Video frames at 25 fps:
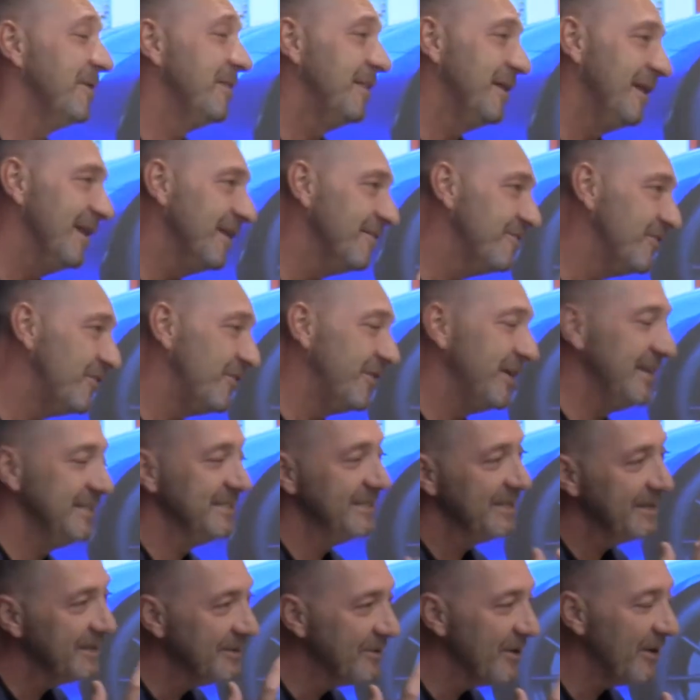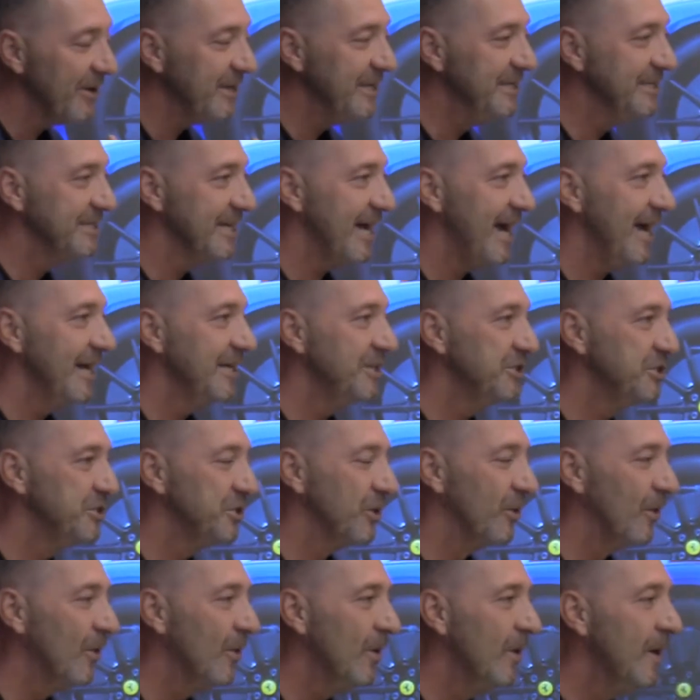of the liveries, not entirely
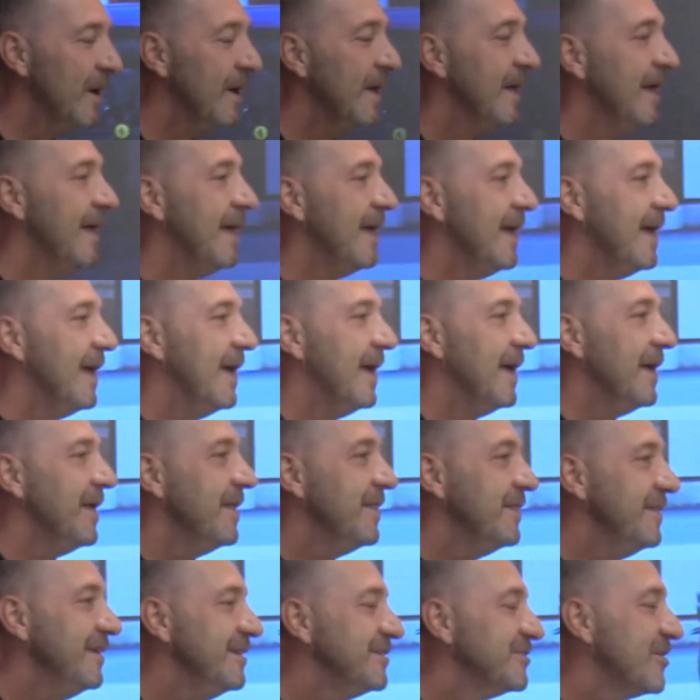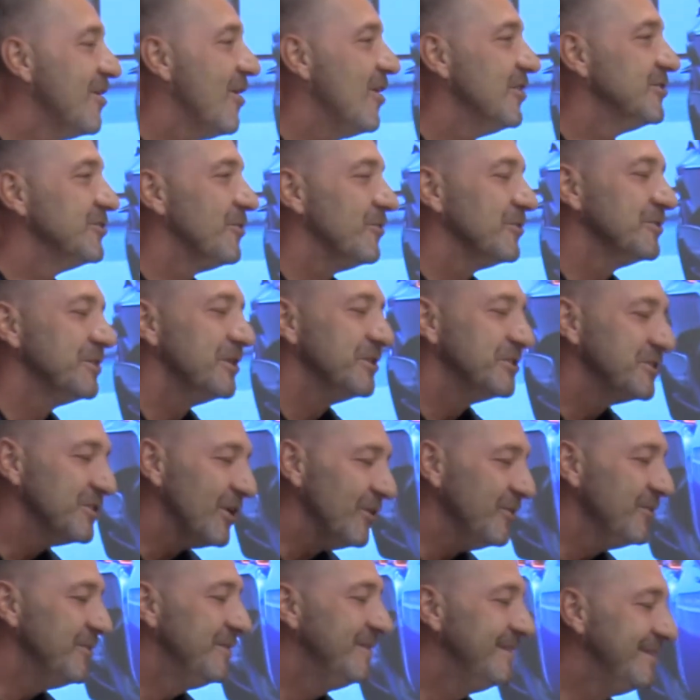sure. These cars are also
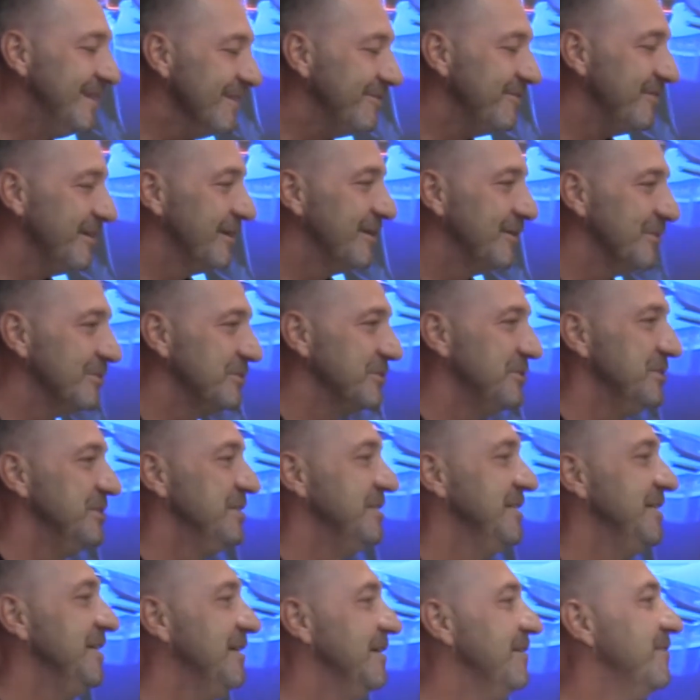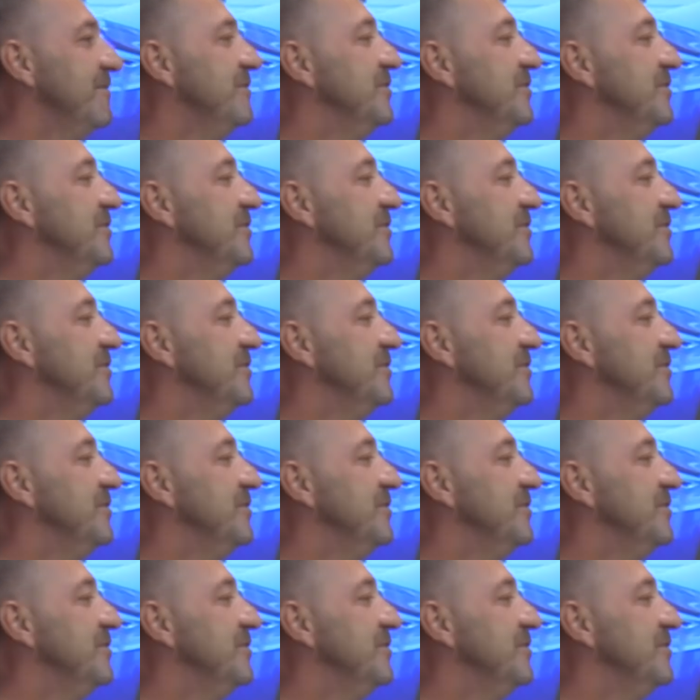so difficult to see